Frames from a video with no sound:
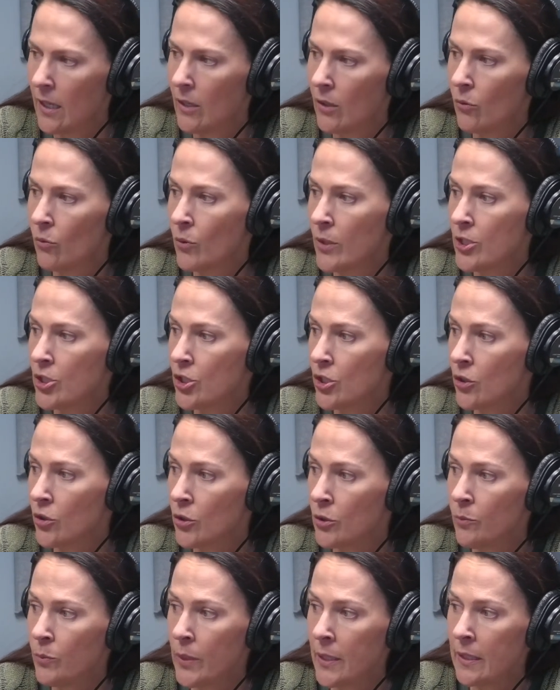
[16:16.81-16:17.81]
which
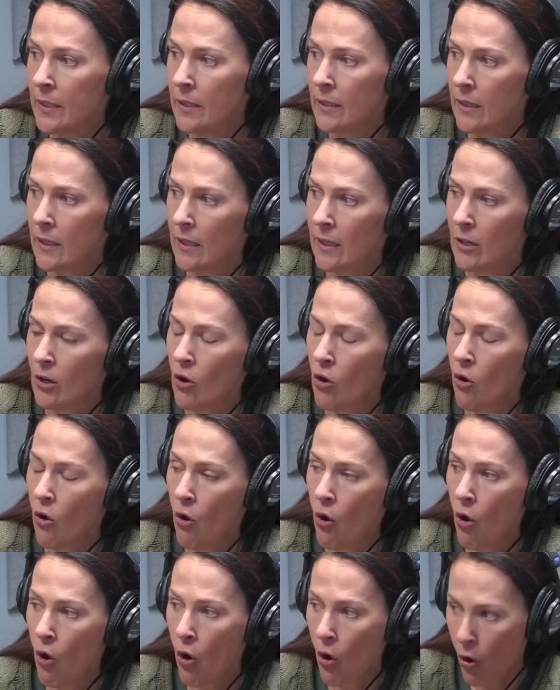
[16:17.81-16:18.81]
could be a
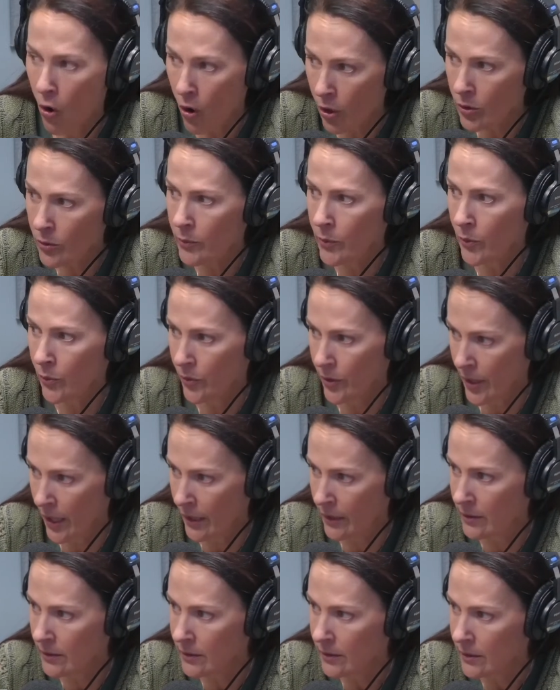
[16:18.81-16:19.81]
horrible
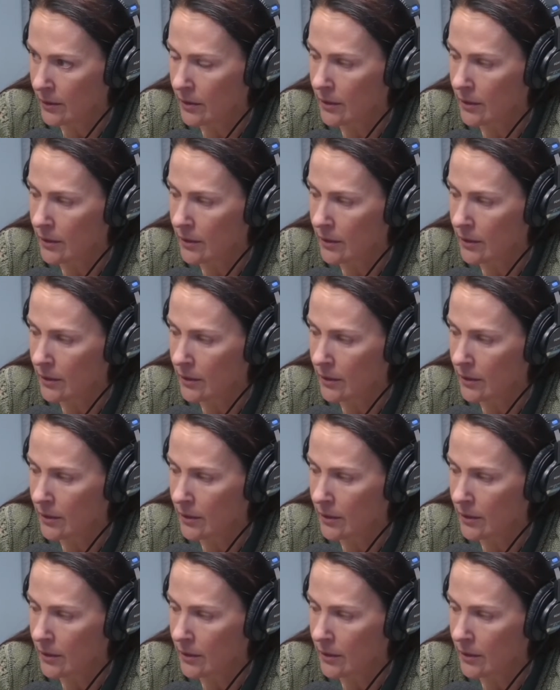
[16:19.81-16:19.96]
thing